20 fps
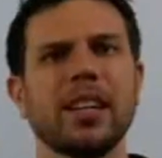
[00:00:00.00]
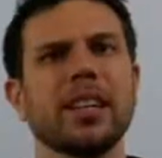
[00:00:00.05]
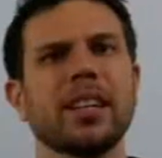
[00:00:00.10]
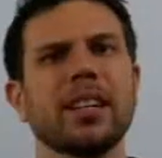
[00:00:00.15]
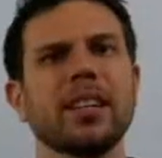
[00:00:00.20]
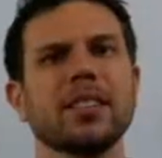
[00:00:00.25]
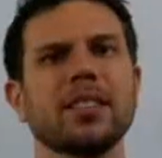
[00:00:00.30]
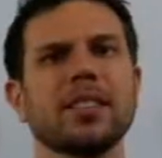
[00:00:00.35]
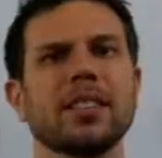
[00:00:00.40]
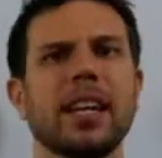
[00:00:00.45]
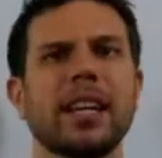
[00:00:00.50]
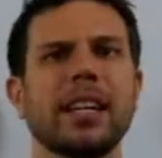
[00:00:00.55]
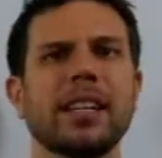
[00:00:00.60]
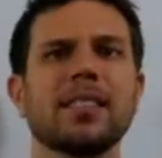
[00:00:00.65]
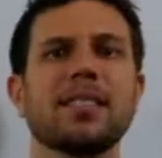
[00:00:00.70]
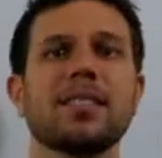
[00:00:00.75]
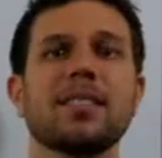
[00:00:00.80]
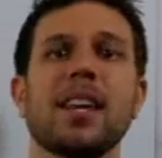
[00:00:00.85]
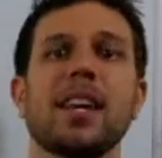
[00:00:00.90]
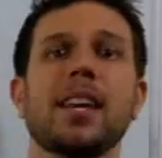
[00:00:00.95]
is a
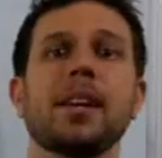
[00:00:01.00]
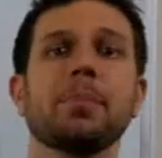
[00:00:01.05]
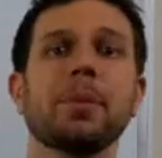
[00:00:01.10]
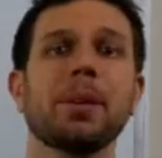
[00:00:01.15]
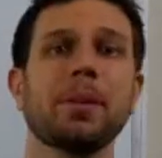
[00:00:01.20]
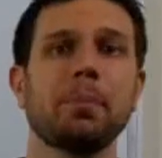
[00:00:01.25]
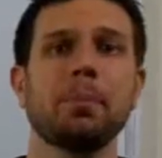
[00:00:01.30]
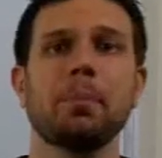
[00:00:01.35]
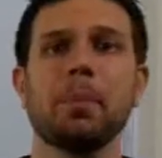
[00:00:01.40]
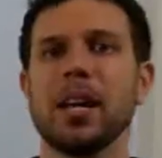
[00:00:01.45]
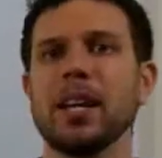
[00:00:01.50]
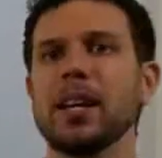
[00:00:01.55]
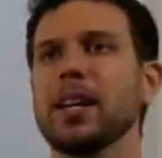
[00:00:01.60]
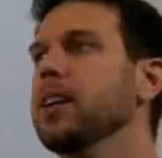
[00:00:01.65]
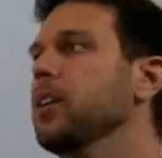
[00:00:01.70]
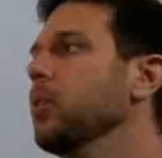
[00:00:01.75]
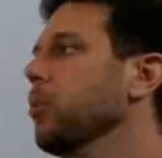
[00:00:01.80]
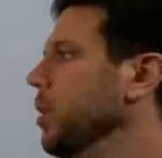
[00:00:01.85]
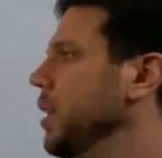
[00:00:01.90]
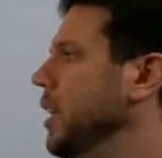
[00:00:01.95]
statement
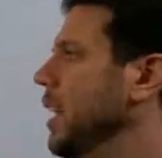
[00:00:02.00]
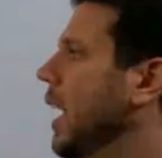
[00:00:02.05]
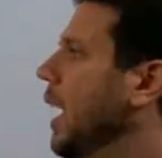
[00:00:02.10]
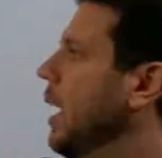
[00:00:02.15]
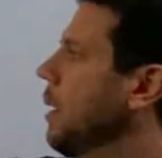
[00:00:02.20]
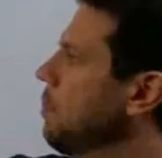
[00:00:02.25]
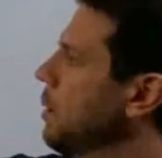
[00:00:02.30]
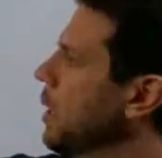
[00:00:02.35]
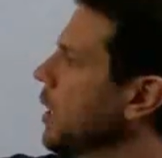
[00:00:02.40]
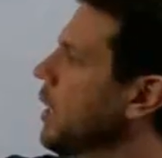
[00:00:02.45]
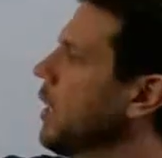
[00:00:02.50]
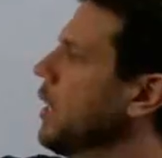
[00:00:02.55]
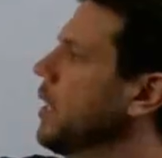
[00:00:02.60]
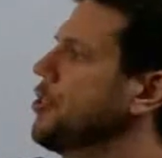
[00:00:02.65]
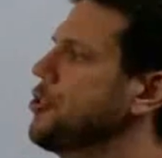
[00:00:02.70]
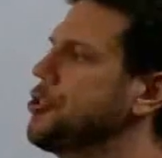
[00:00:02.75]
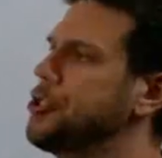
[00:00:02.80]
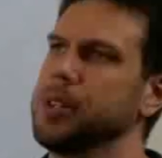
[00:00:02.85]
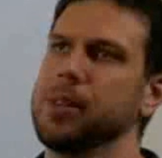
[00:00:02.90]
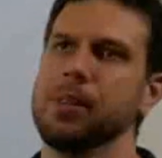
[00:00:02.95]
made on the
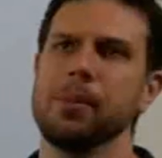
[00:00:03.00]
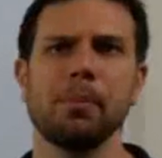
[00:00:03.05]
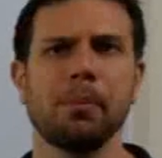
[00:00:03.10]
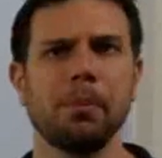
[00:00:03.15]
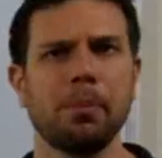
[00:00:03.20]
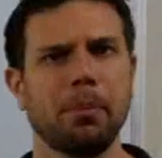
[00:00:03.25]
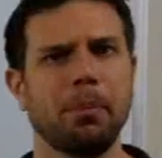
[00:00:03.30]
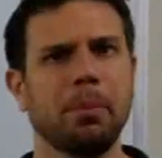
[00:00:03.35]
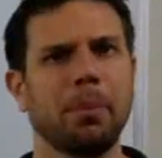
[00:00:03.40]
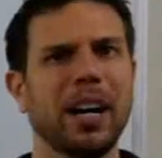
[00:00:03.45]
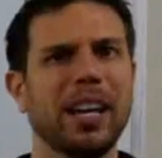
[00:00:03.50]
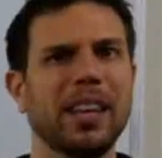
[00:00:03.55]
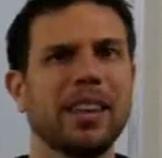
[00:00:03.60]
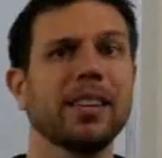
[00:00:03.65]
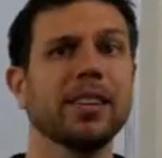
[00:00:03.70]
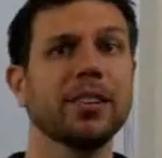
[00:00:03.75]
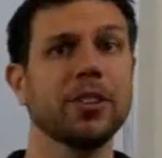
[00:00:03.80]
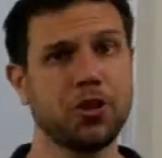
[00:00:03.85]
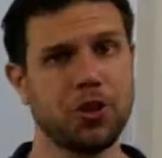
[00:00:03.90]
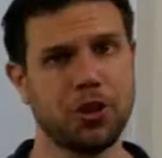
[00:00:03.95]
application by
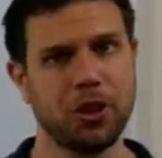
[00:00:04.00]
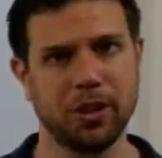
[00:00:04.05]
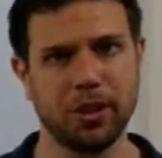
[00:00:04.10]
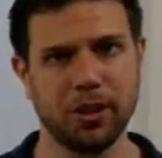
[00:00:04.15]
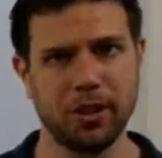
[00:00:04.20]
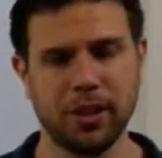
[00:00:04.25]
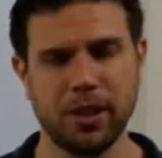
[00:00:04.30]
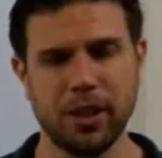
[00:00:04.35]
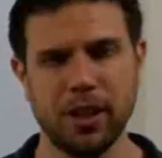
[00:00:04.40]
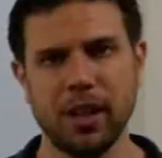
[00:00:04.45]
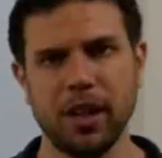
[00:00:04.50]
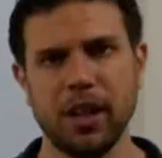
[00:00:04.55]
the insured.